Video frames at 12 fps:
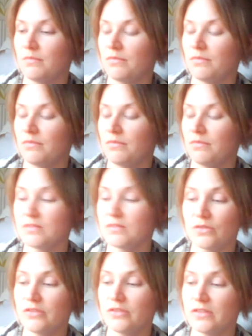things, not
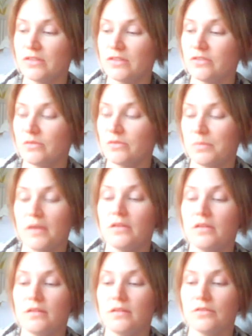just to do with
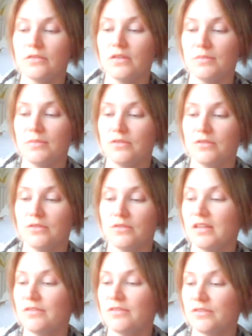parenting really, but just life
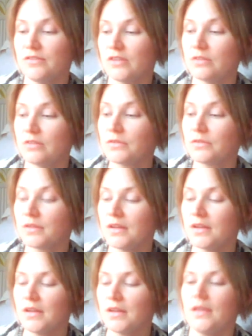in general.
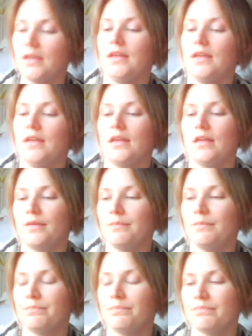
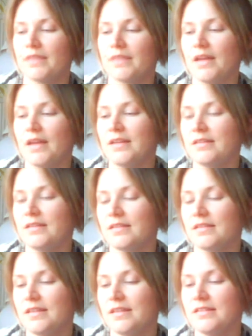Um, and
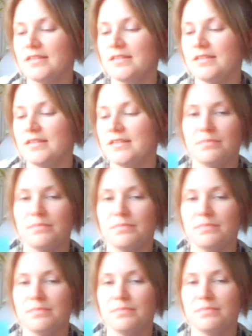this is the
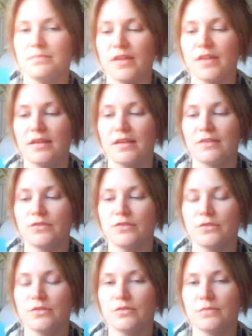gift that I give to
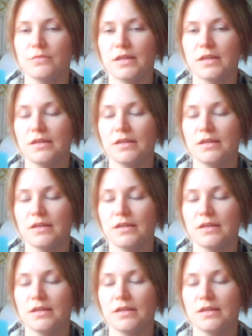all my